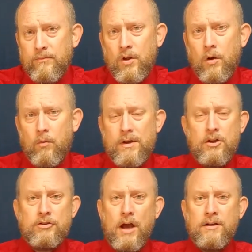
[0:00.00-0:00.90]
when
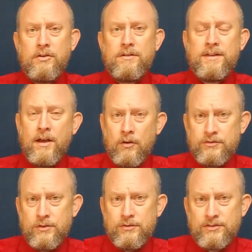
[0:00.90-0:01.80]
your doctor
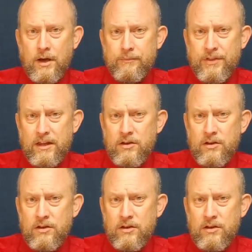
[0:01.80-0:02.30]
tells you something,